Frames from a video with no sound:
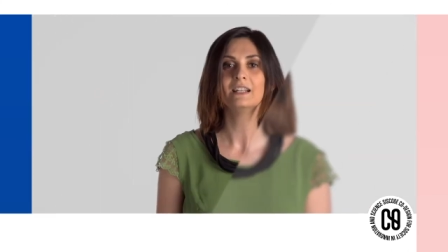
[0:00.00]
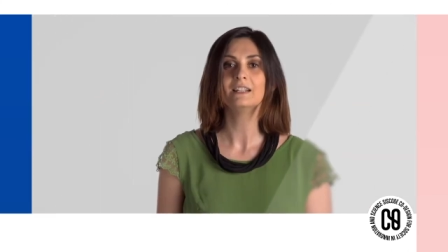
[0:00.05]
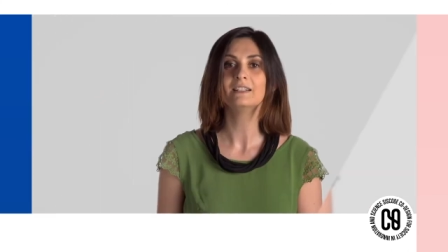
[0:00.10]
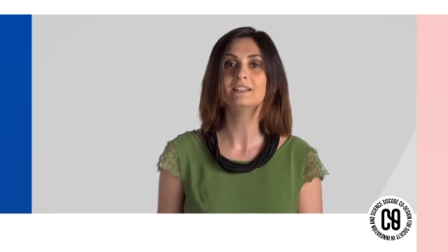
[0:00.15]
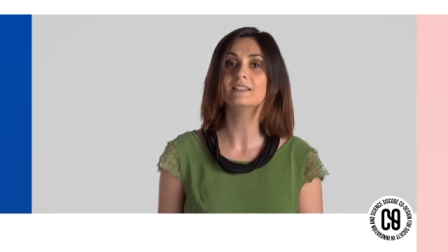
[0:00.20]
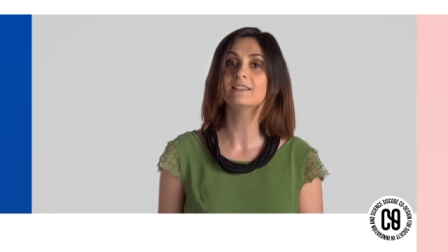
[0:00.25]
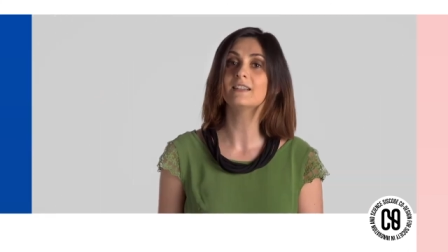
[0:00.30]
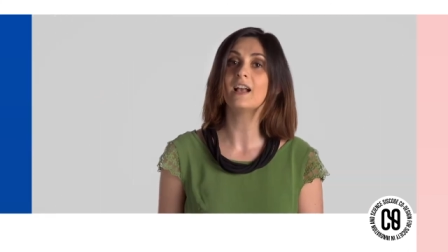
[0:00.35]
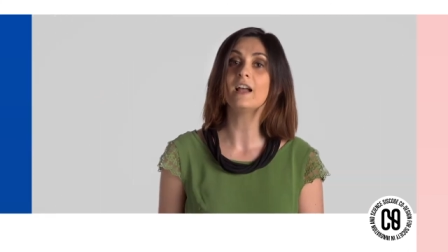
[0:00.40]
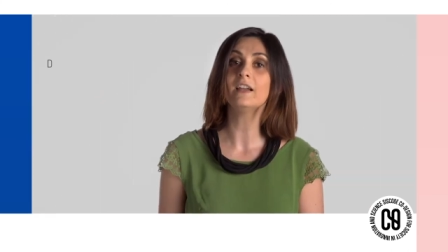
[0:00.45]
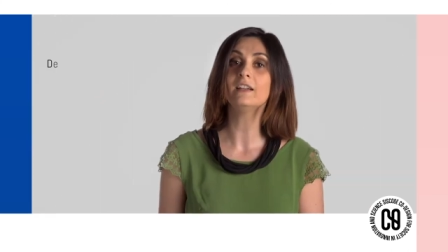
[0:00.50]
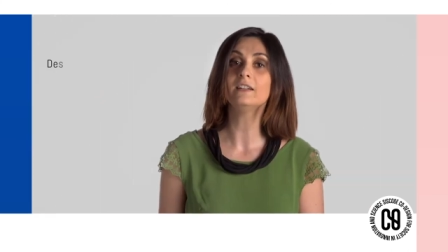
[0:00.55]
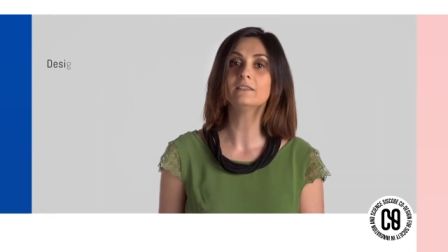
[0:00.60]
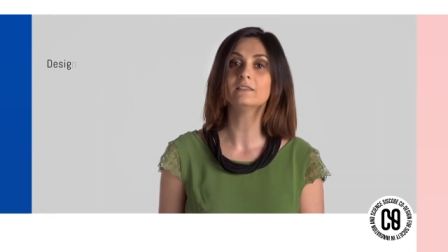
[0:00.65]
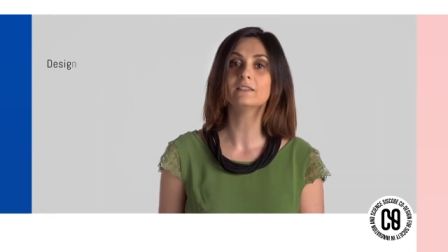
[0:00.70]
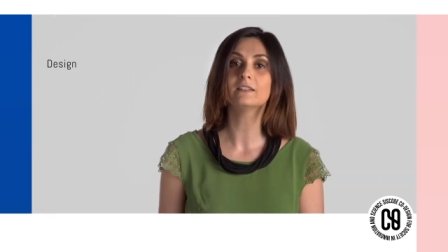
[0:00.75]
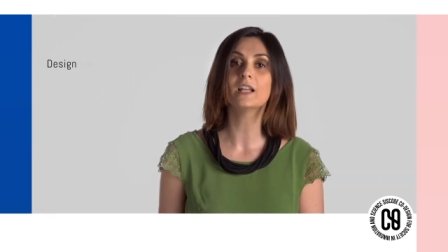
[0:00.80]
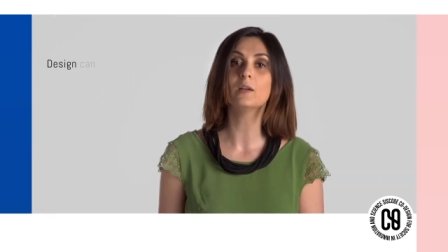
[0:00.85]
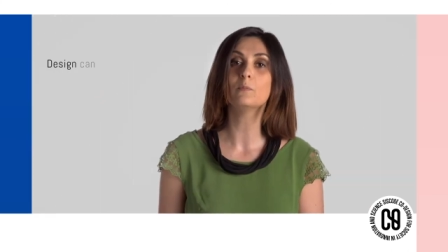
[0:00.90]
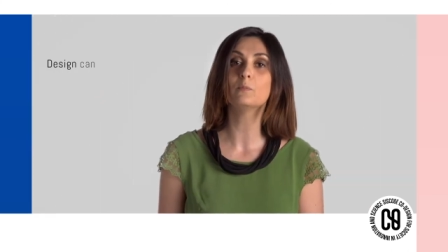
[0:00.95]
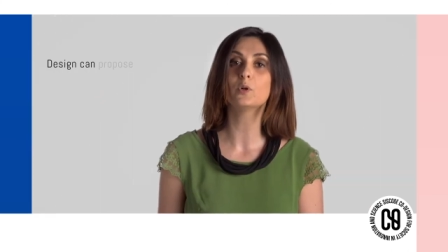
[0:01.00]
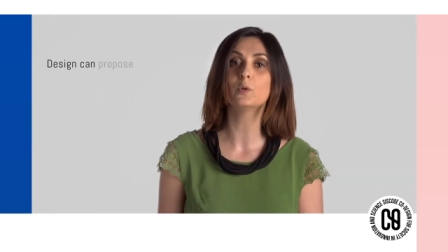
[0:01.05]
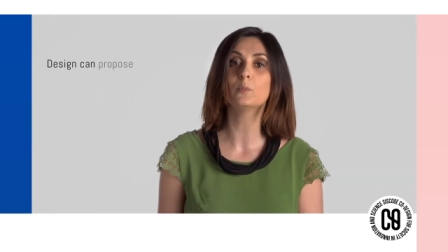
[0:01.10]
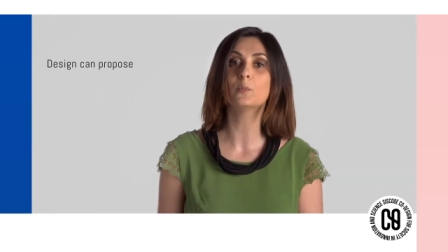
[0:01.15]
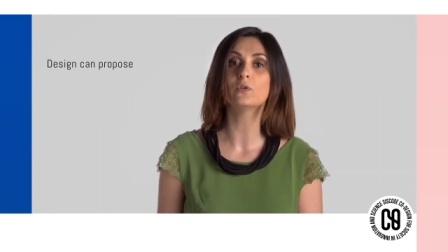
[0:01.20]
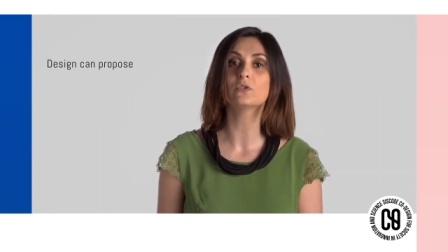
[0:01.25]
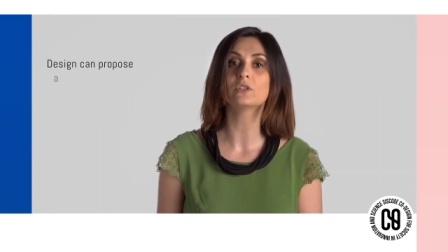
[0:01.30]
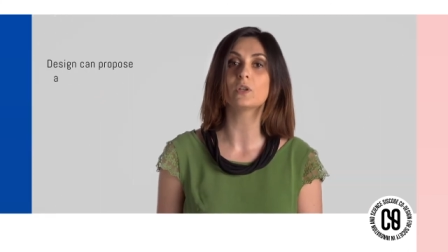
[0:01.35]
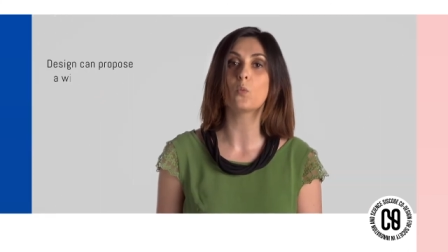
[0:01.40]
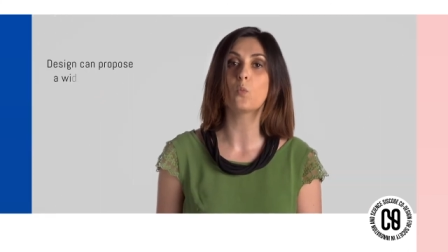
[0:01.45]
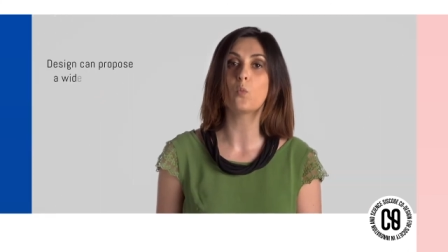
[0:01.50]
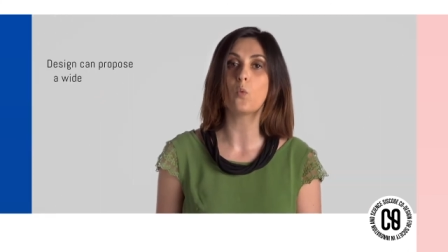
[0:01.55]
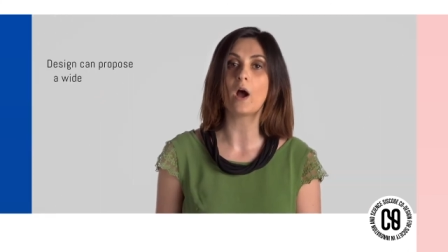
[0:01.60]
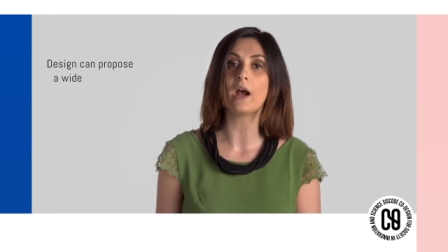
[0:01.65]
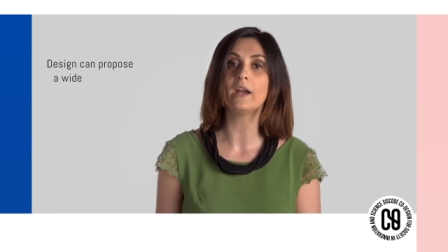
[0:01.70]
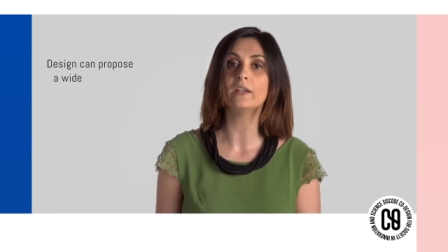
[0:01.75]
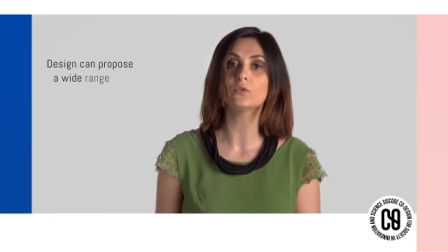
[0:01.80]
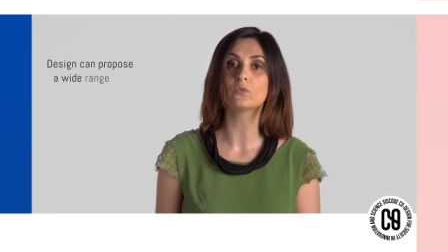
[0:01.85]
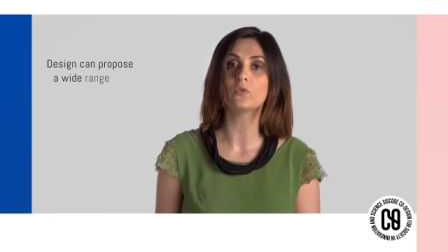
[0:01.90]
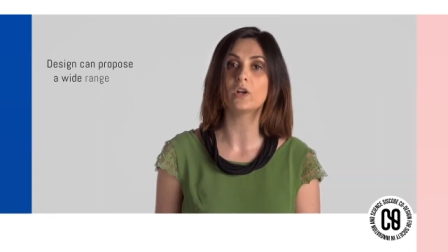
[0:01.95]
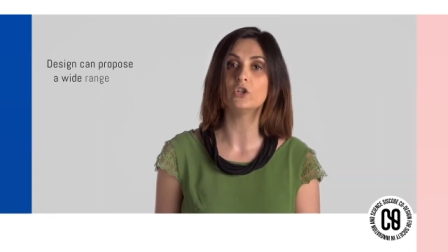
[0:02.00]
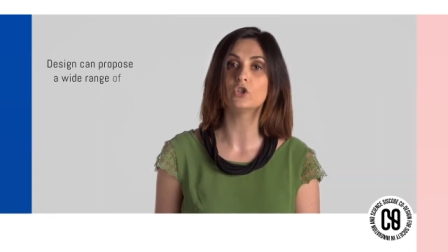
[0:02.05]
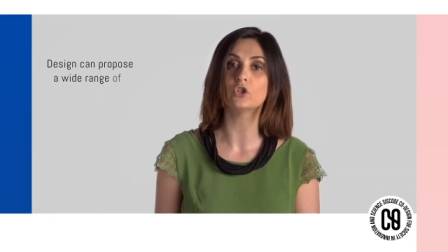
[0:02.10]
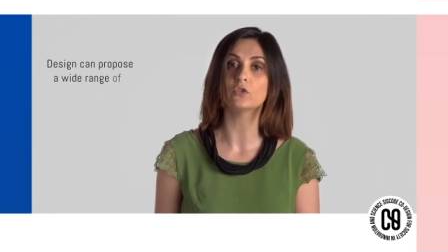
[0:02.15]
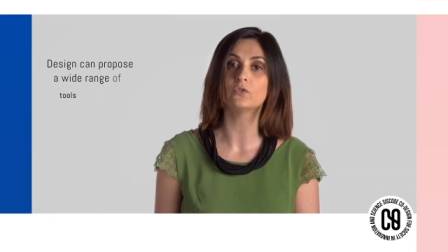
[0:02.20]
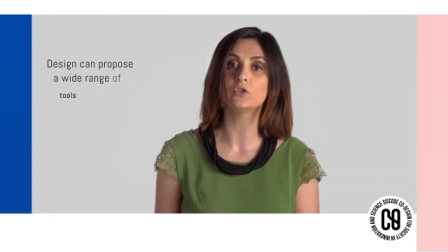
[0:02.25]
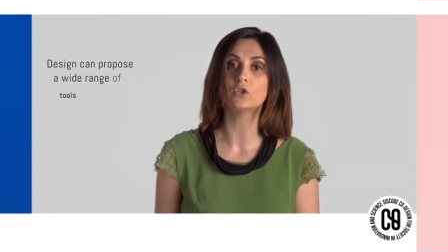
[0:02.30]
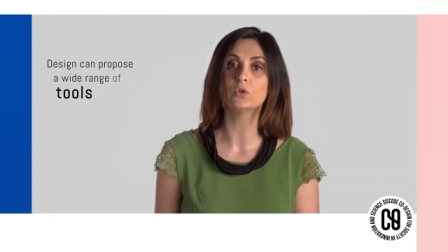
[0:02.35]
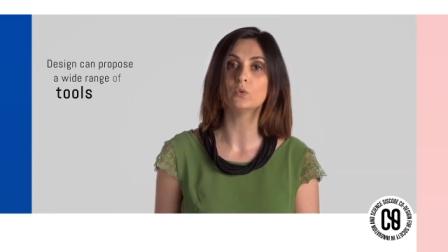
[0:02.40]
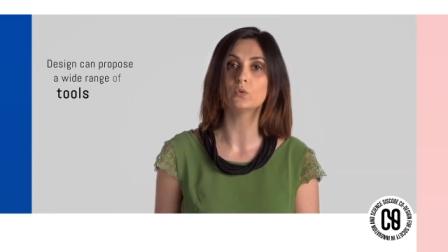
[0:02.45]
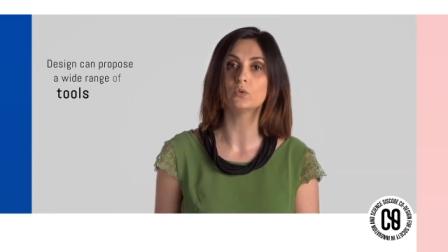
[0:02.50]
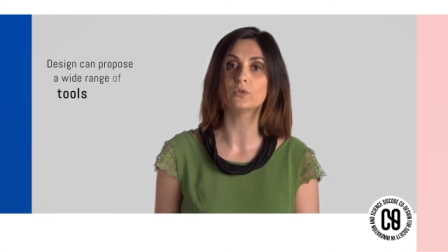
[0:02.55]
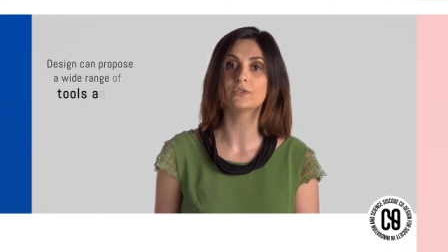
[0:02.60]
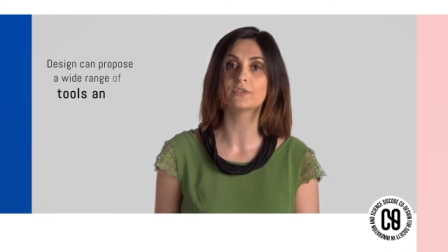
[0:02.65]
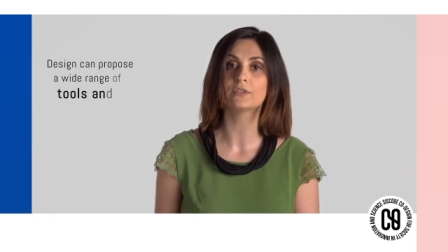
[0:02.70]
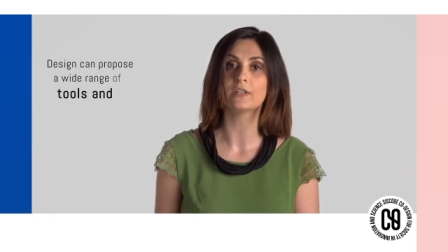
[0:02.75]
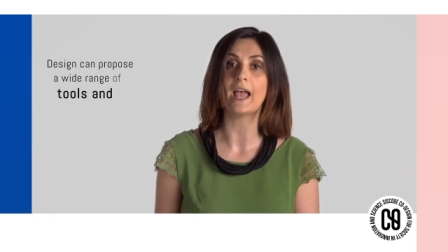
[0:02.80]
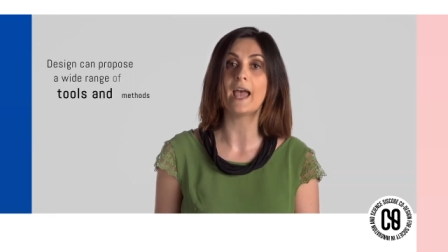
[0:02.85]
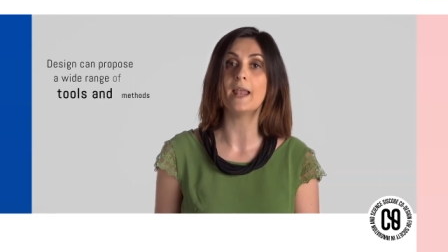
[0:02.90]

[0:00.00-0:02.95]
Design can propose a wide range of tools